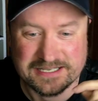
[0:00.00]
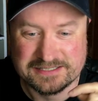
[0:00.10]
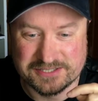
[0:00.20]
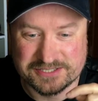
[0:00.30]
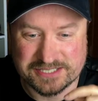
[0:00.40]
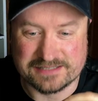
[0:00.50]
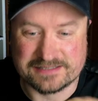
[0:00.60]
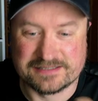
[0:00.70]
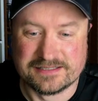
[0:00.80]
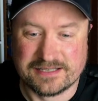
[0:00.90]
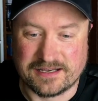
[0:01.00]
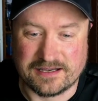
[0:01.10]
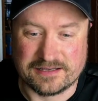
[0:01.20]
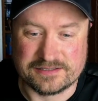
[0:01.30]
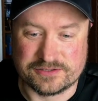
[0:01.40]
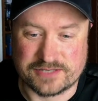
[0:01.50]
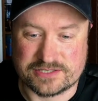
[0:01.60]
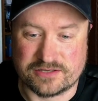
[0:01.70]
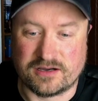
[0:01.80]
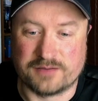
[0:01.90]
such as
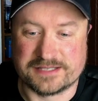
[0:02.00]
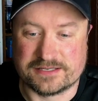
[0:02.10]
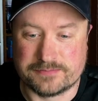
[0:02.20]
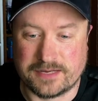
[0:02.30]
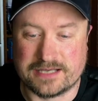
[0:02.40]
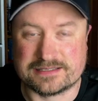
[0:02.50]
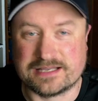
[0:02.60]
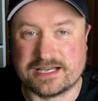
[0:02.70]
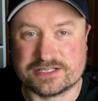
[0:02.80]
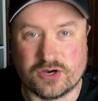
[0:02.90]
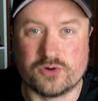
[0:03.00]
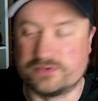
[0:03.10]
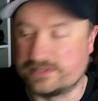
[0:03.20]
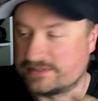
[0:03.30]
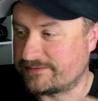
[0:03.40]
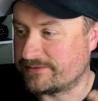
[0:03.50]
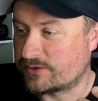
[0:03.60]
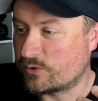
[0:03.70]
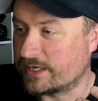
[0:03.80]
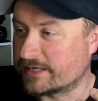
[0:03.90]
geocaching.com/my/owned is a very
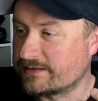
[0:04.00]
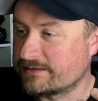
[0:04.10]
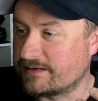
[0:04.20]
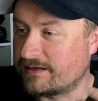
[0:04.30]
quick